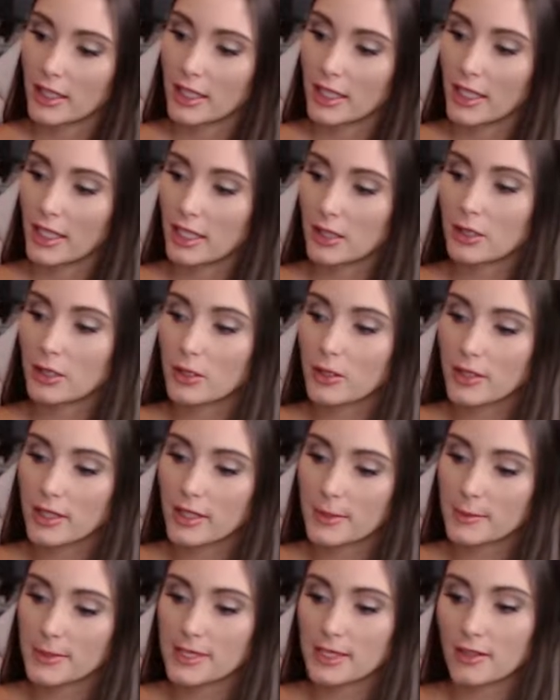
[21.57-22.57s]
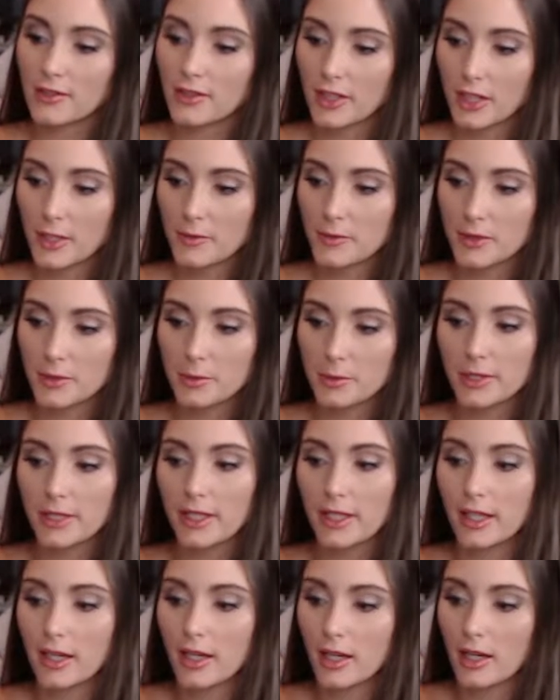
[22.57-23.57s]
He lowered himself
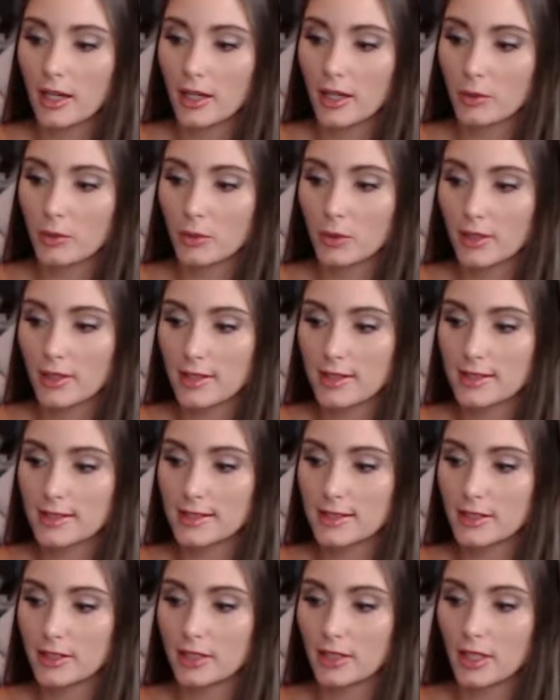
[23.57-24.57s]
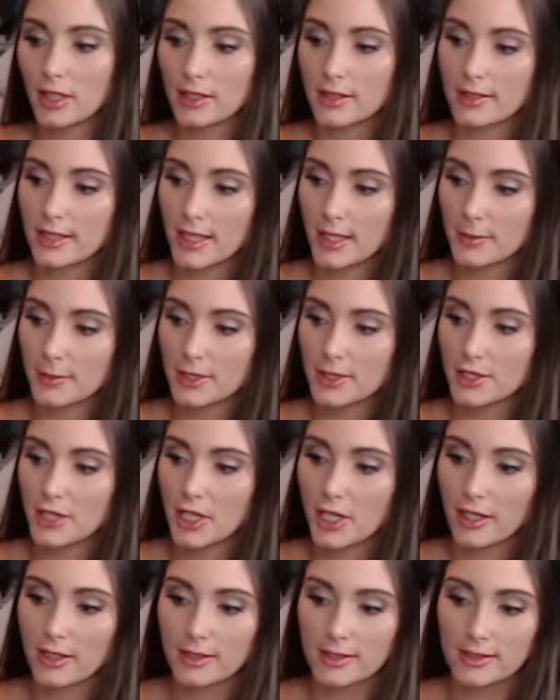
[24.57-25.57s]
comfortably on one of the still undamaged
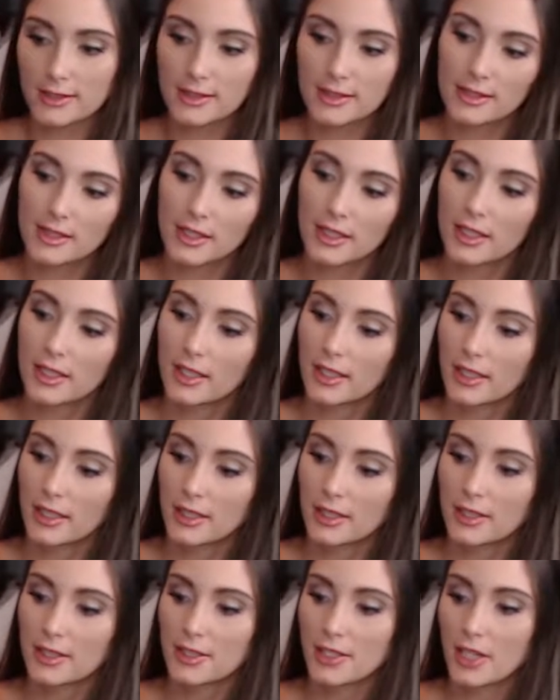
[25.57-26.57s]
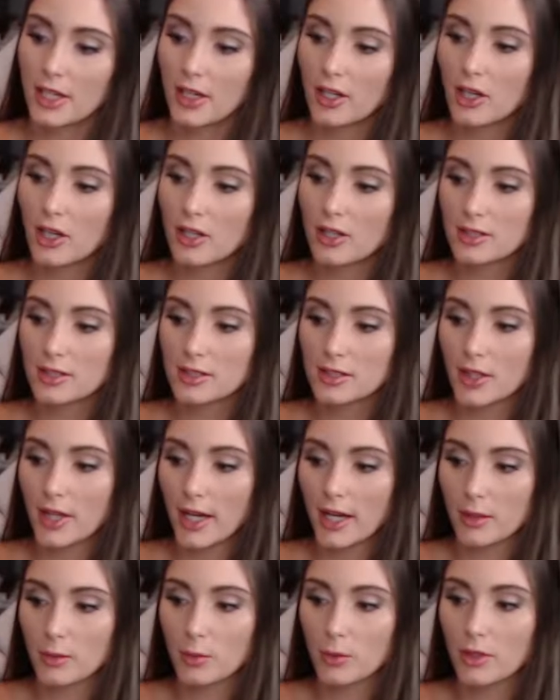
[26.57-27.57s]
chairs. The chair also
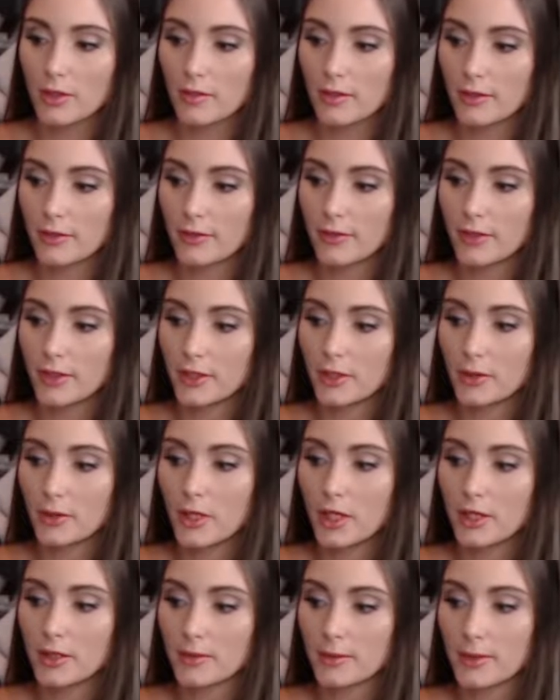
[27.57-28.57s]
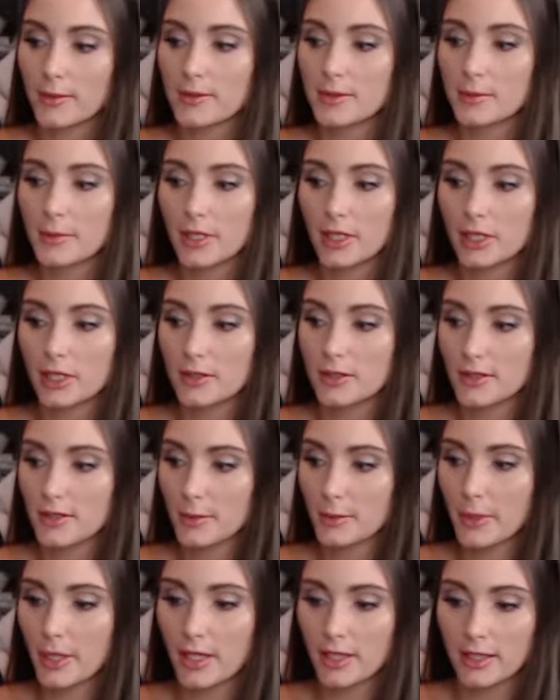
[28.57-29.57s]
had one of the few unripped pillows
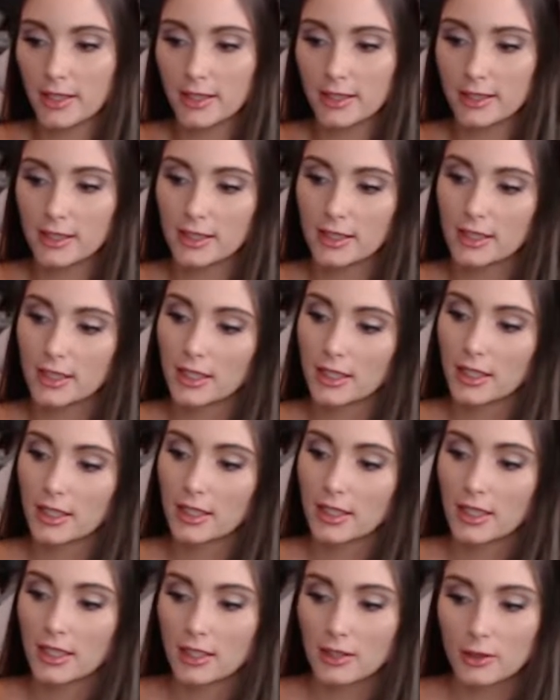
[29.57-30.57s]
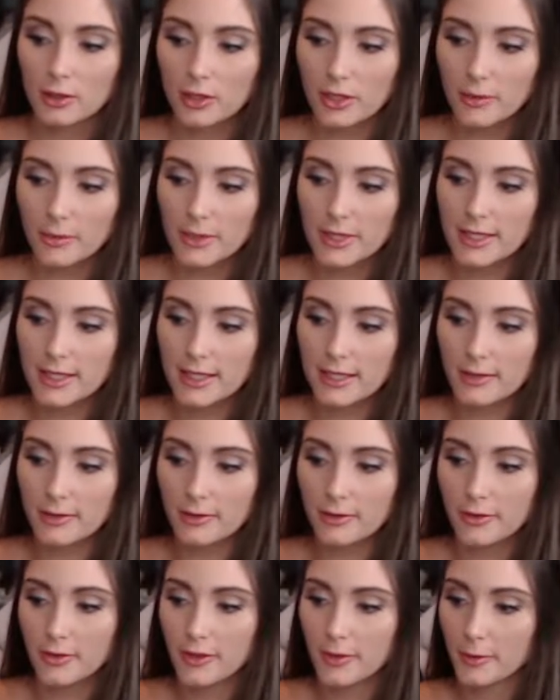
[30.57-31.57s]
upon it. Lord Medivh,
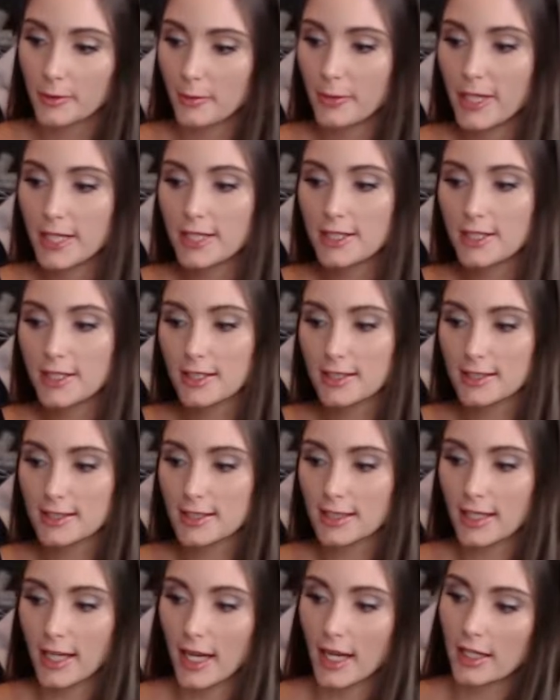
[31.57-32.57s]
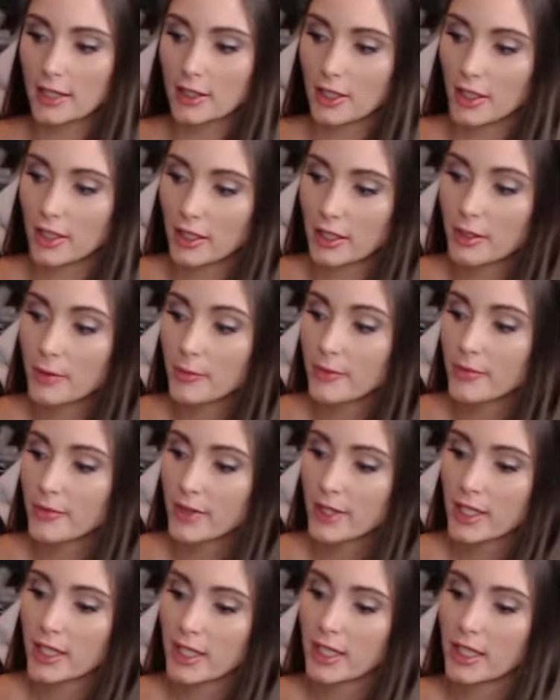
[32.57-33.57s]
Magus, said Khadgar,
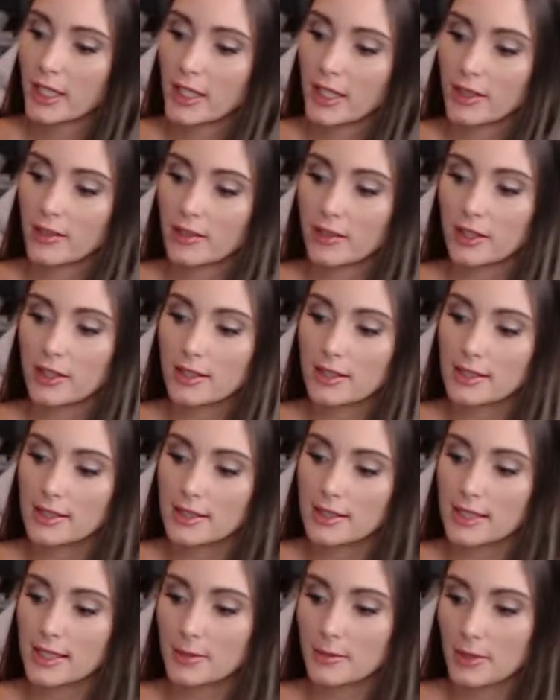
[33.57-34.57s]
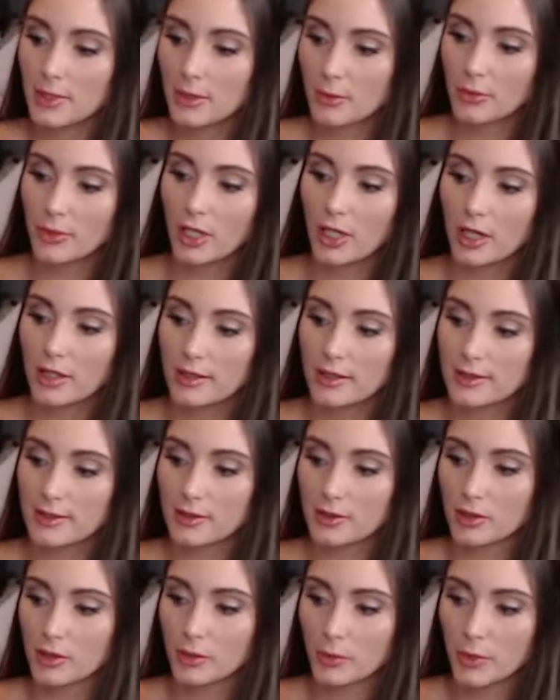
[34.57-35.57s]
if there is a demon abroad in
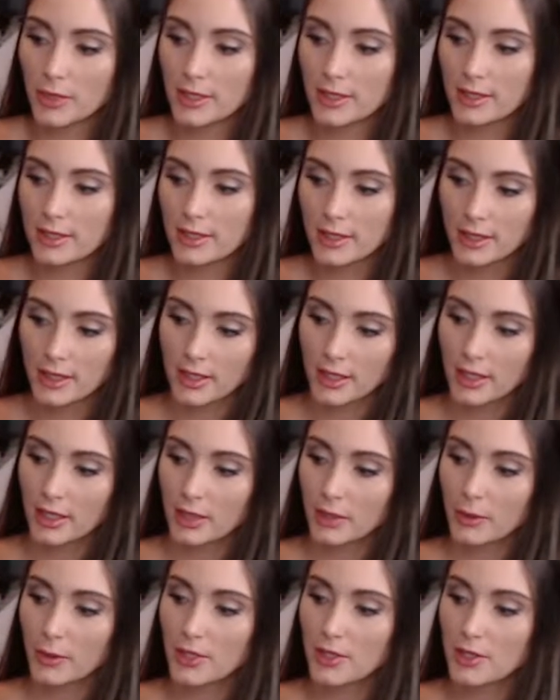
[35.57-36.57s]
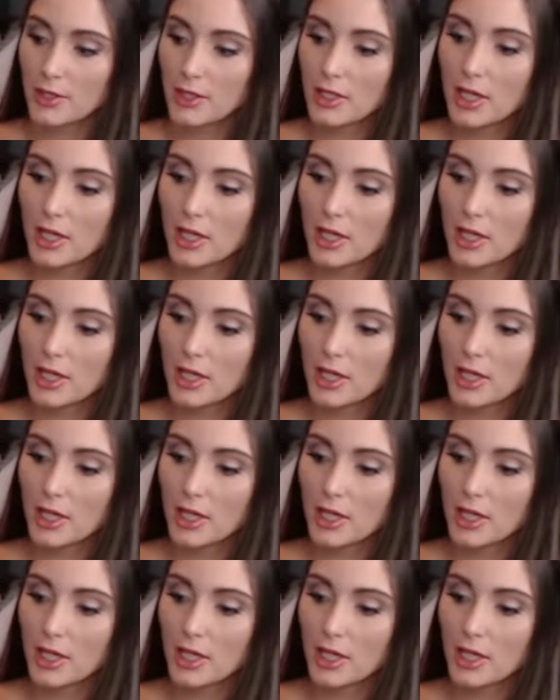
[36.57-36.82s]
Stormwind, we should